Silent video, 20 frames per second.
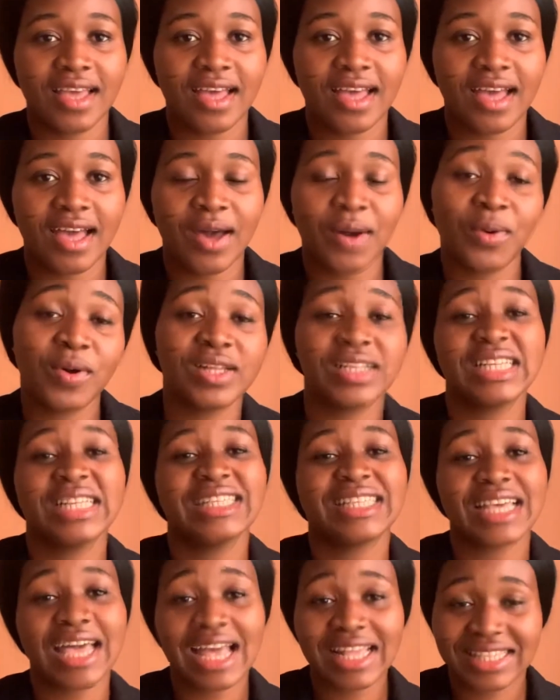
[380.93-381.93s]
I
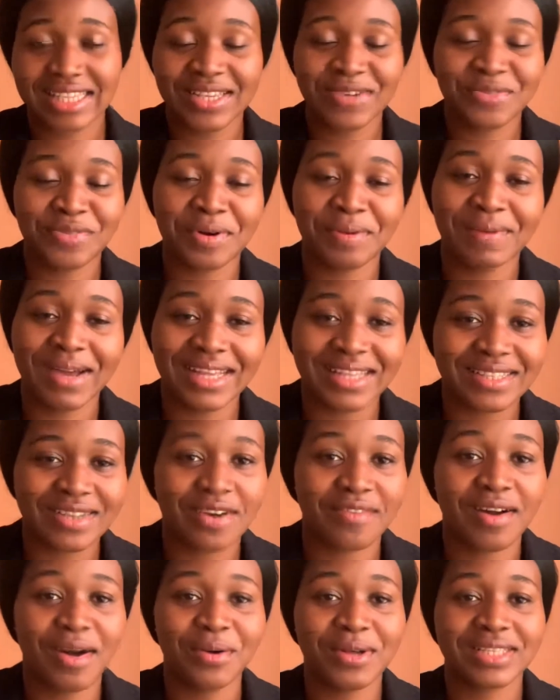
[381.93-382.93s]
wasn't asking for myself,
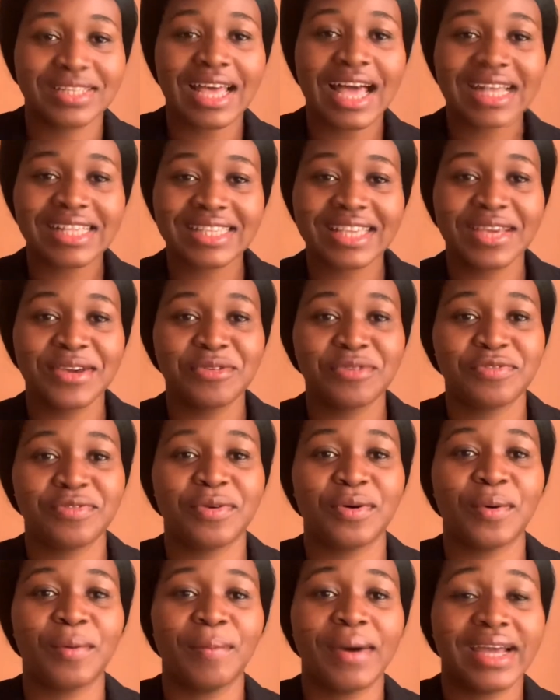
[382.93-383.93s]
I was asking
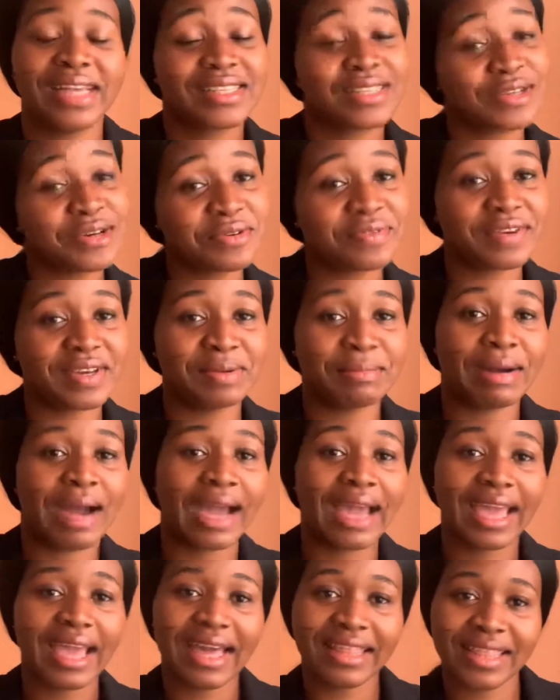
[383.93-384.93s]
for myself and
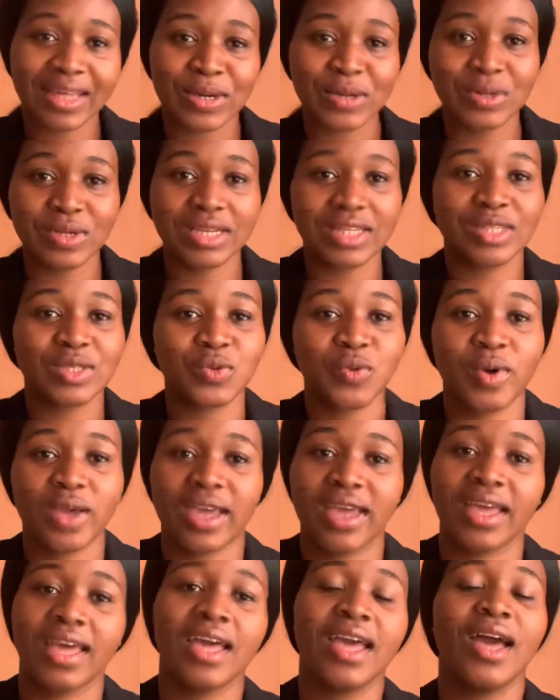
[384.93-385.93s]
my other colleagues who were
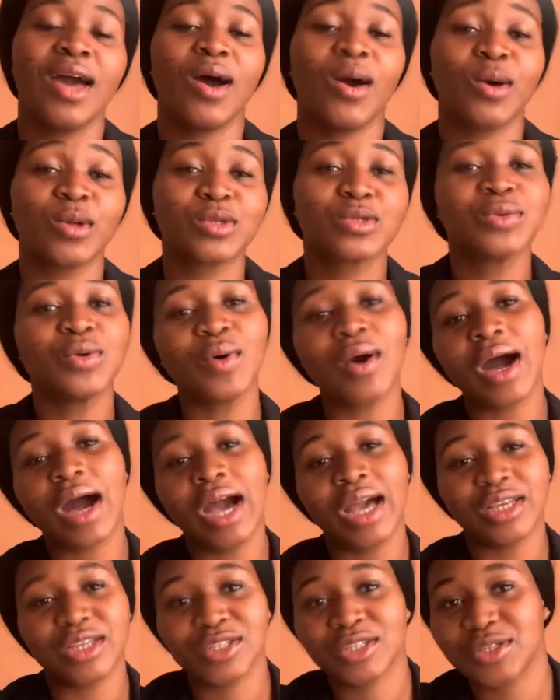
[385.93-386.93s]
also
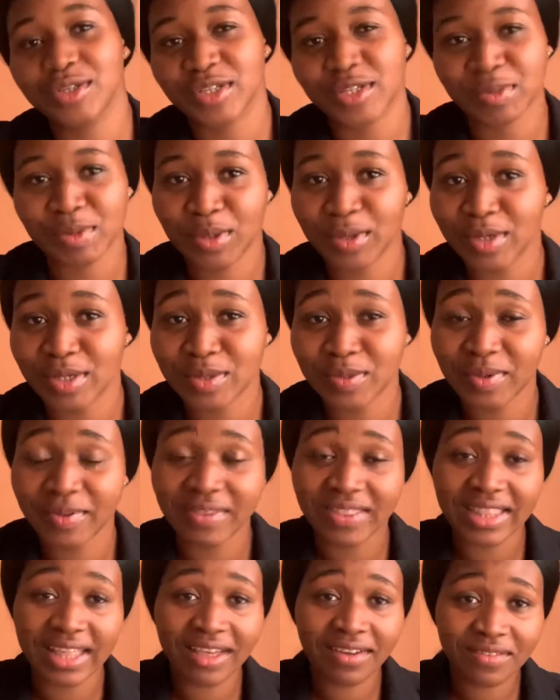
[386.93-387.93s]
anxious, because
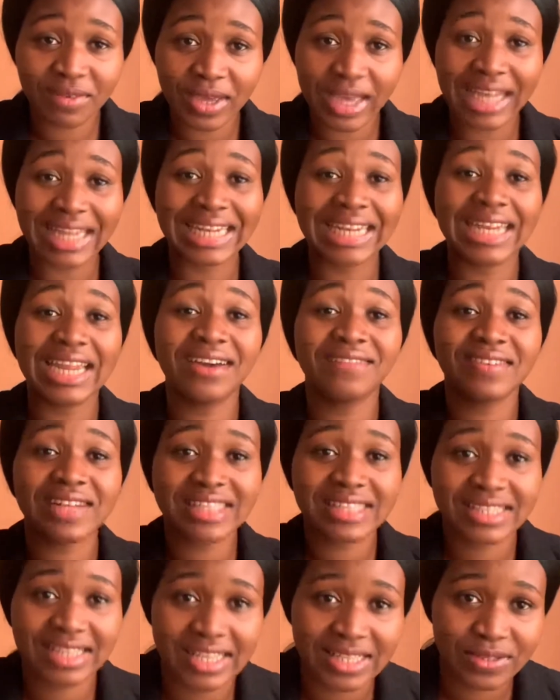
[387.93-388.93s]
we had never
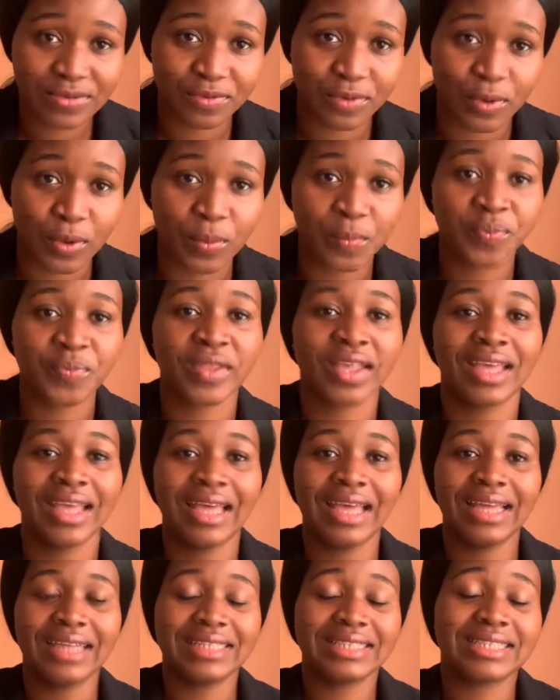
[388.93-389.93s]
set for
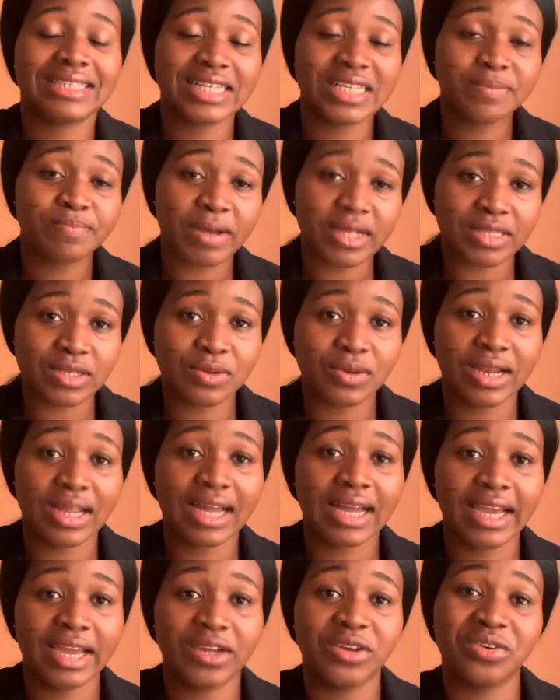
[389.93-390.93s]
this particular
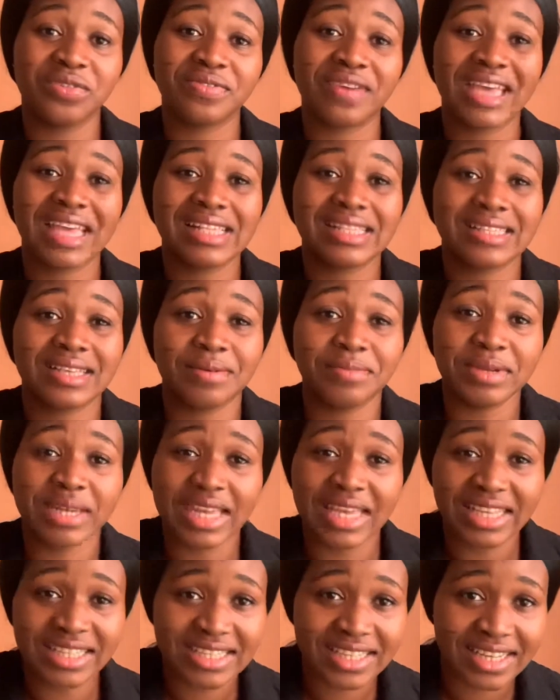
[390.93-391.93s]
kind of
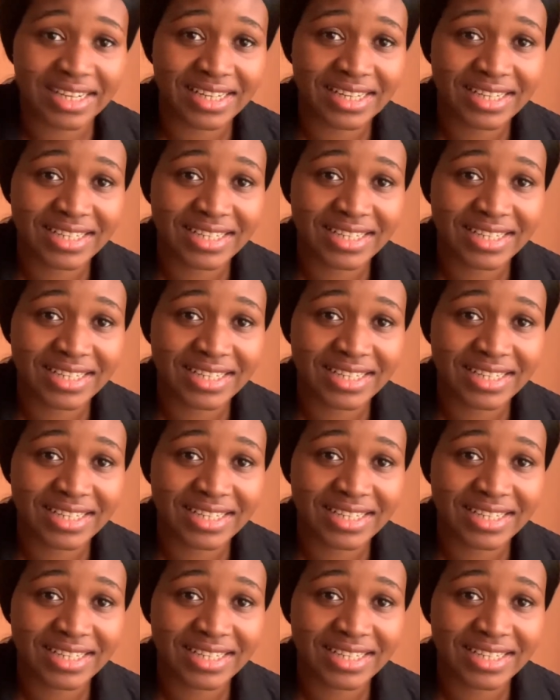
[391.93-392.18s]
examination.